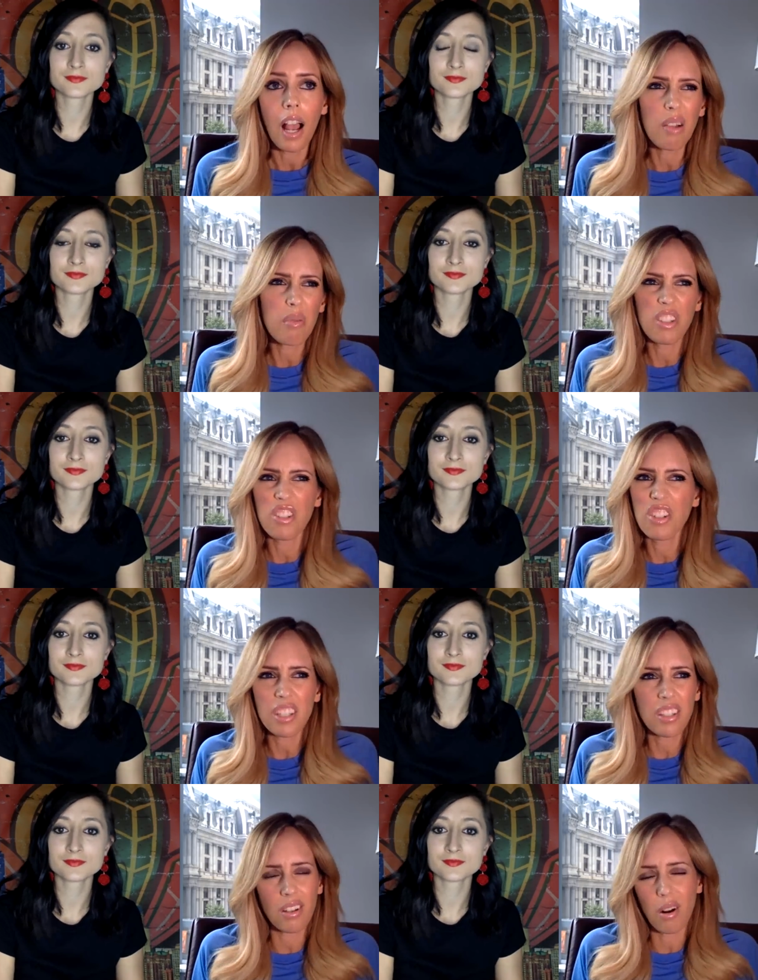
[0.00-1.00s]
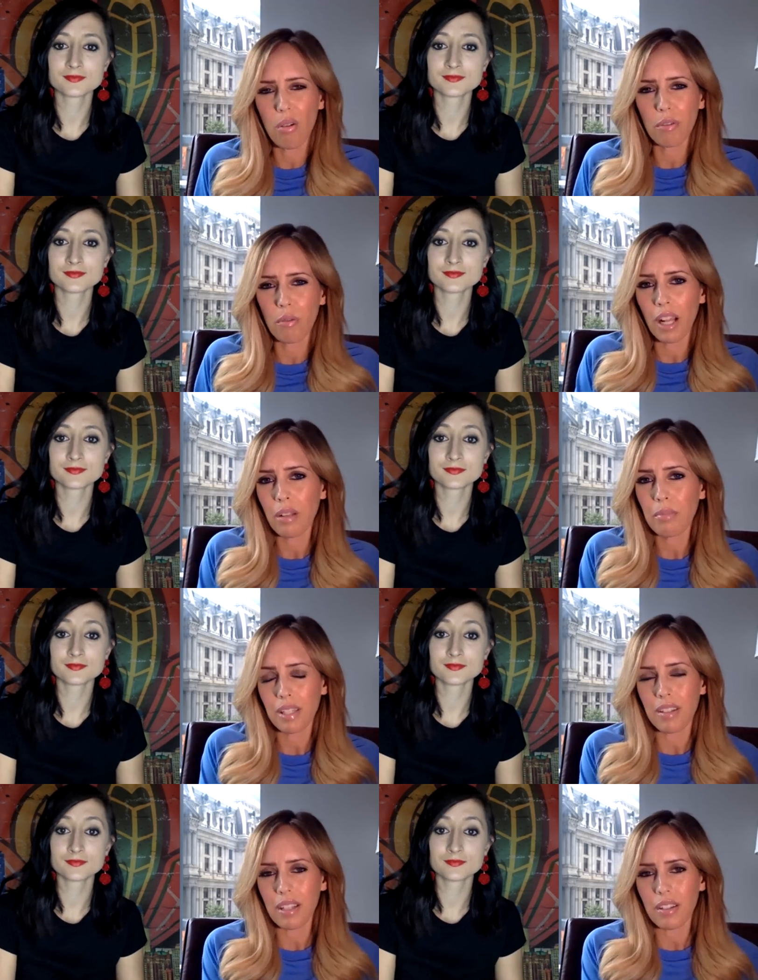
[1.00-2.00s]
Speaker 1: I was just overwhelmed
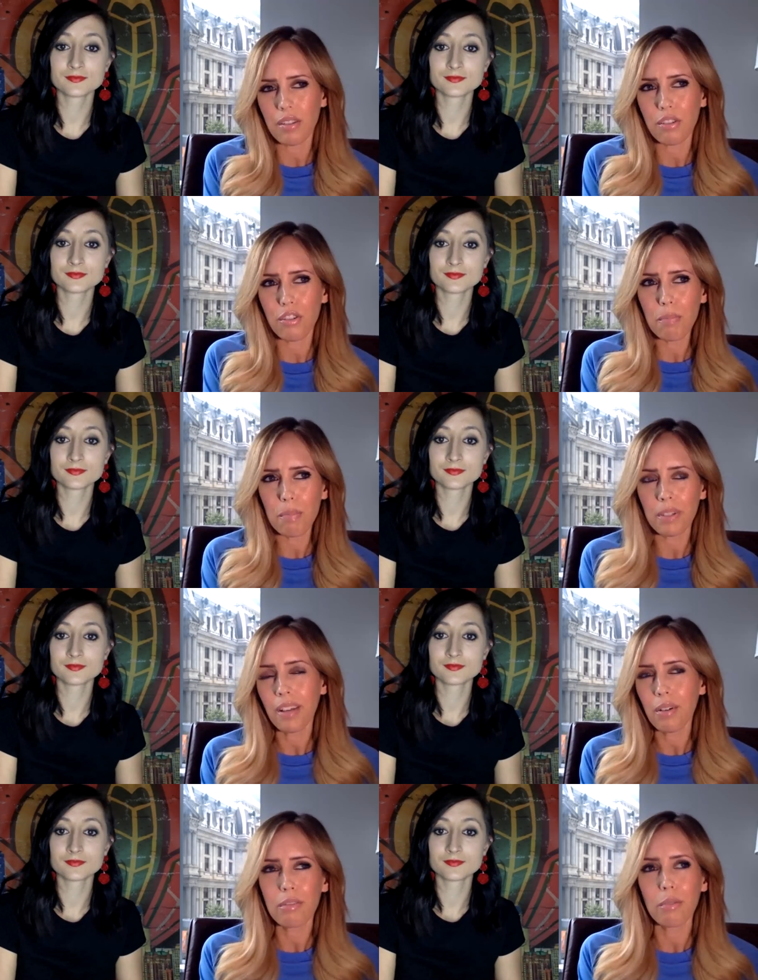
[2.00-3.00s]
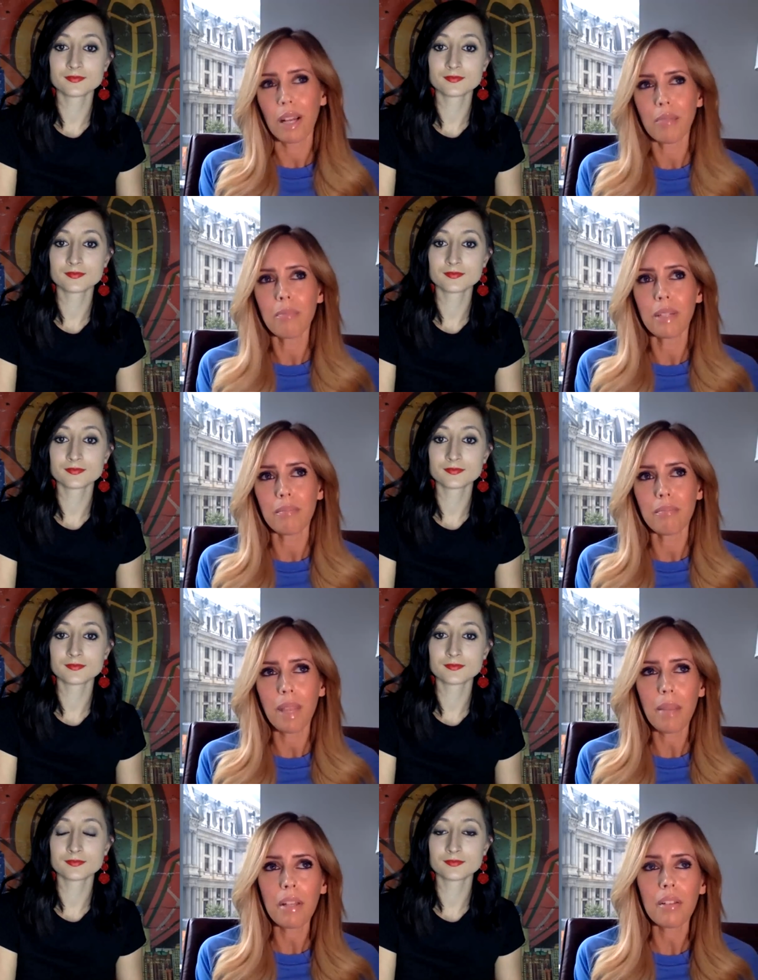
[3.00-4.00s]
and, and, and super, not overwhelmed, but
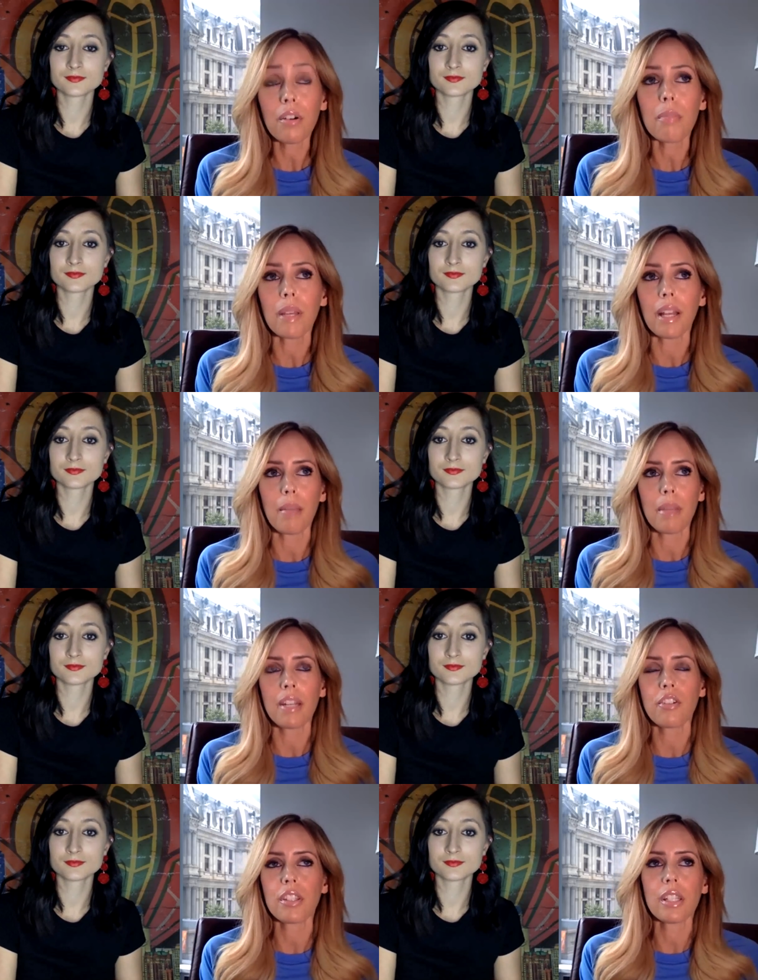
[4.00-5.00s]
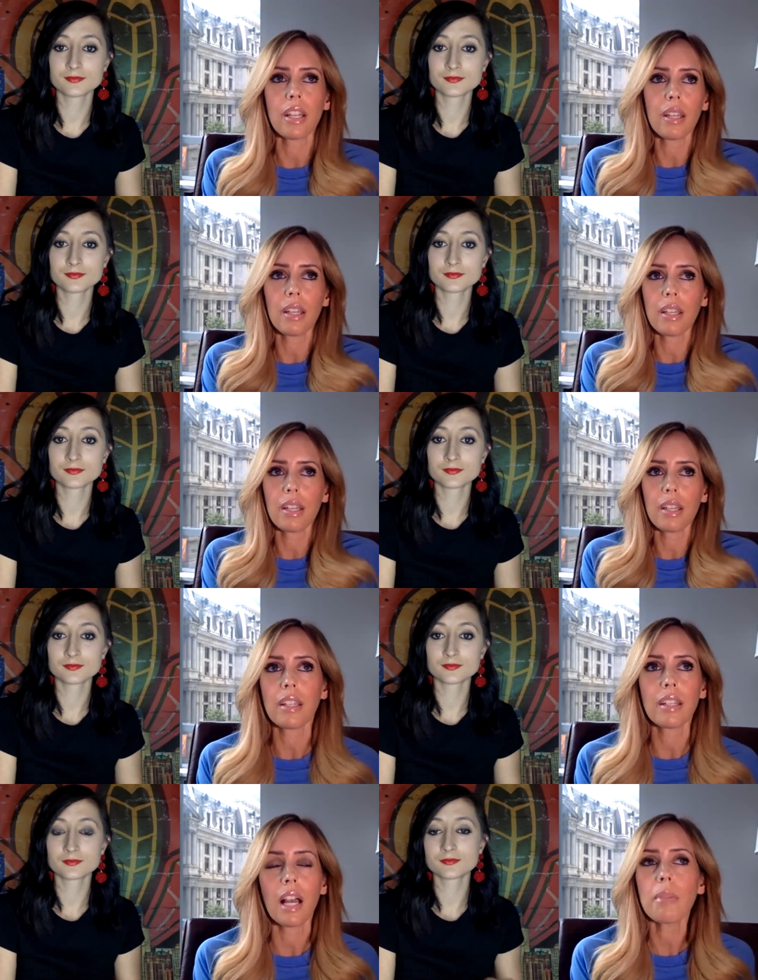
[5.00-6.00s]
maybe a little bit. I mean, it just en-
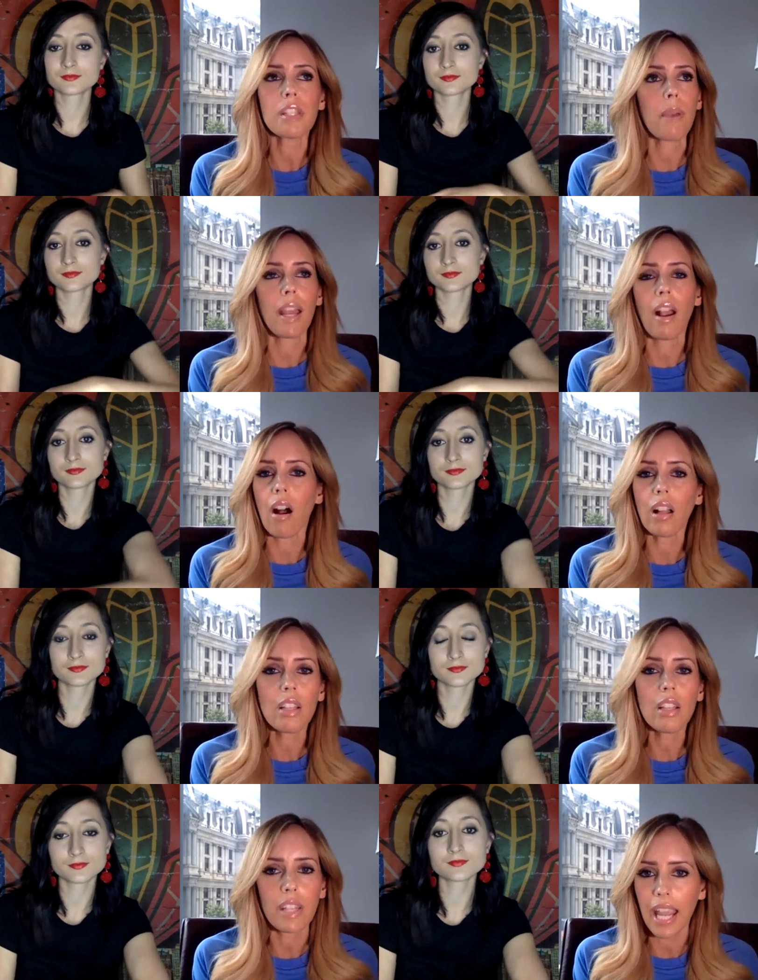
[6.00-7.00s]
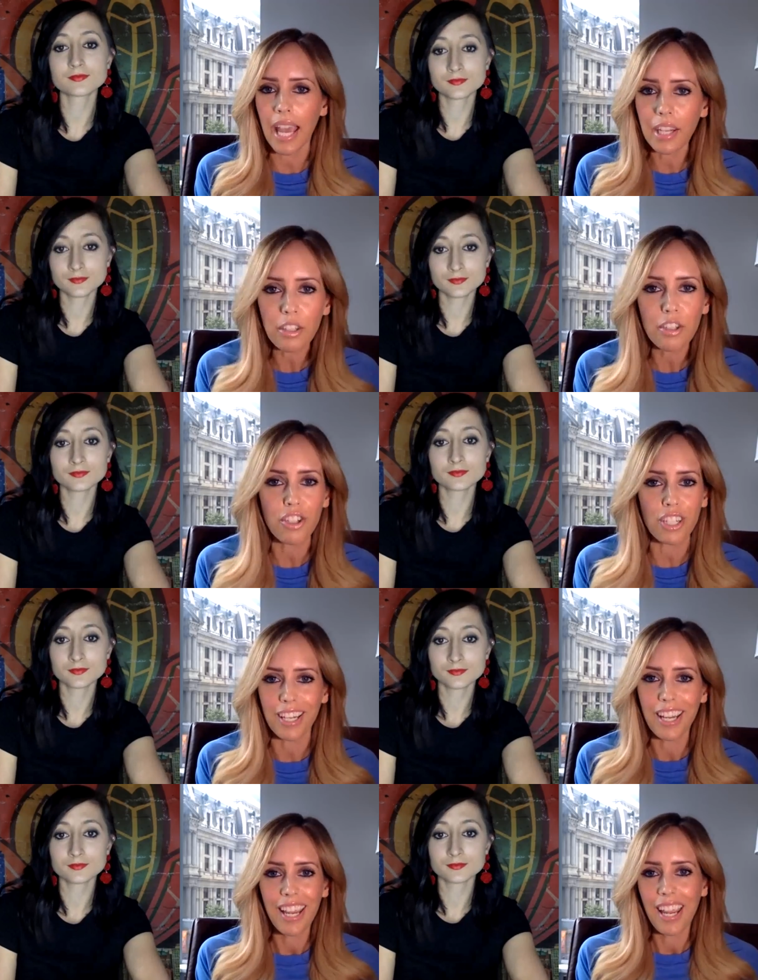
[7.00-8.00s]
encompassed by all of the
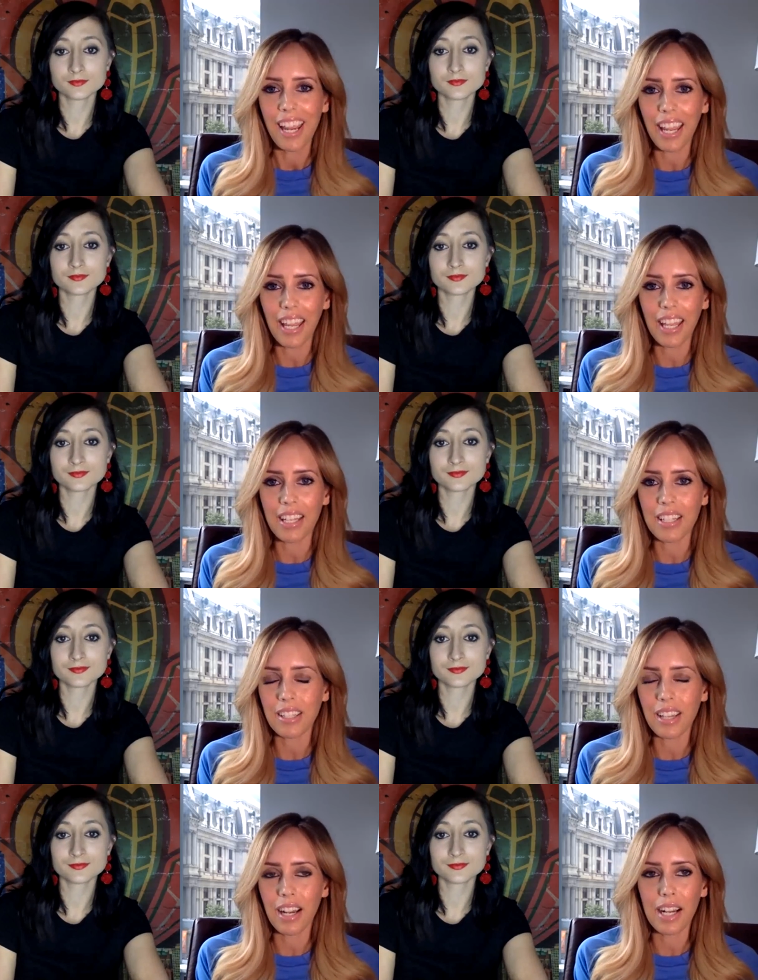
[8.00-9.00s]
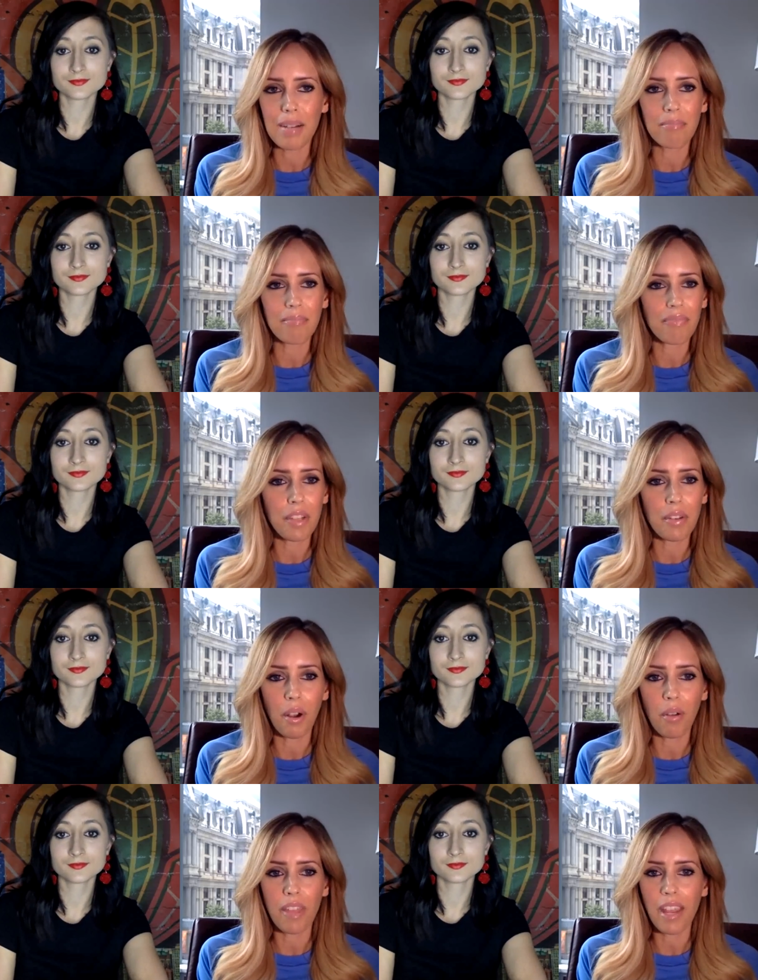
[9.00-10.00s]
energy. And, um, you
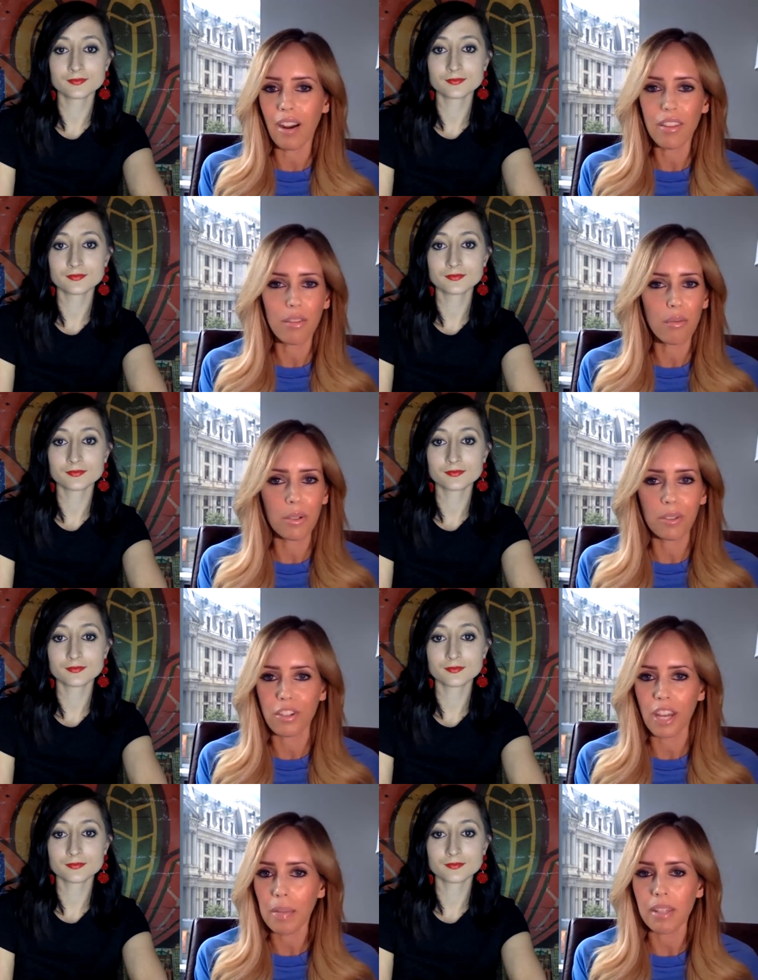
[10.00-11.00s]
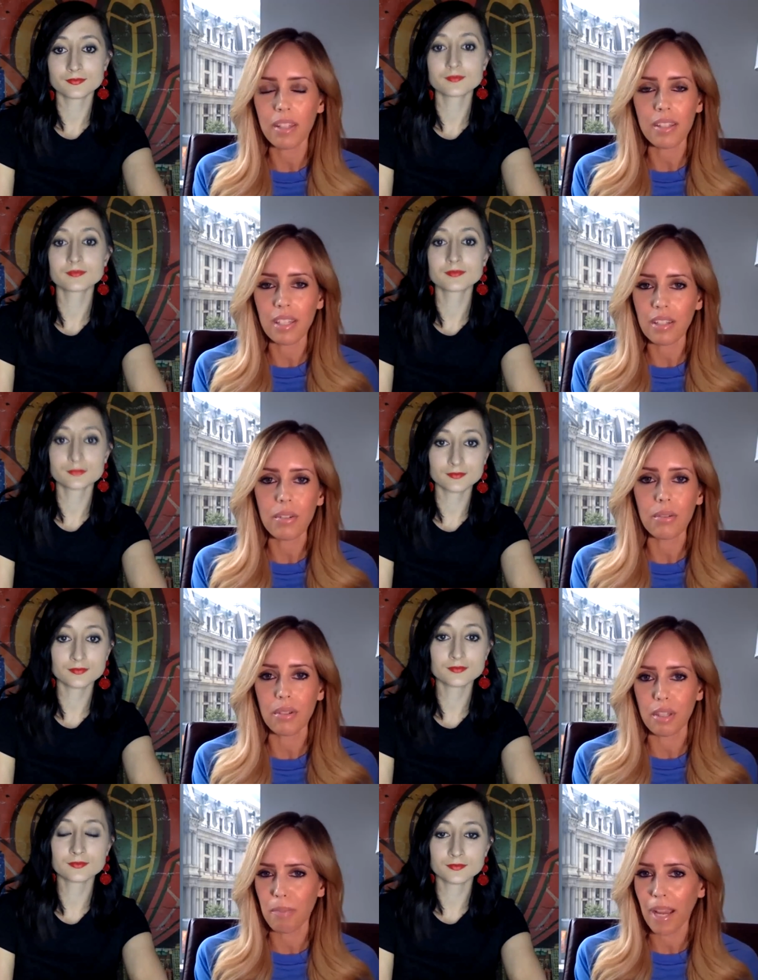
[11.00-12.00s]
know, they are the world champs and the Sixers
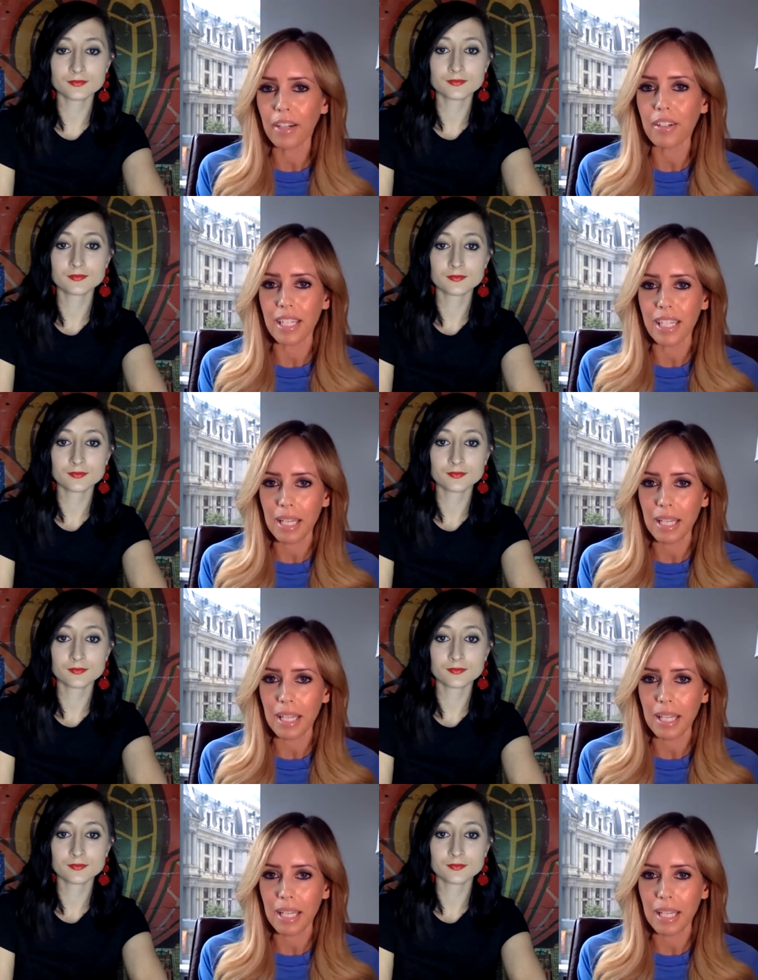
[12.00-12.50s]
aspire to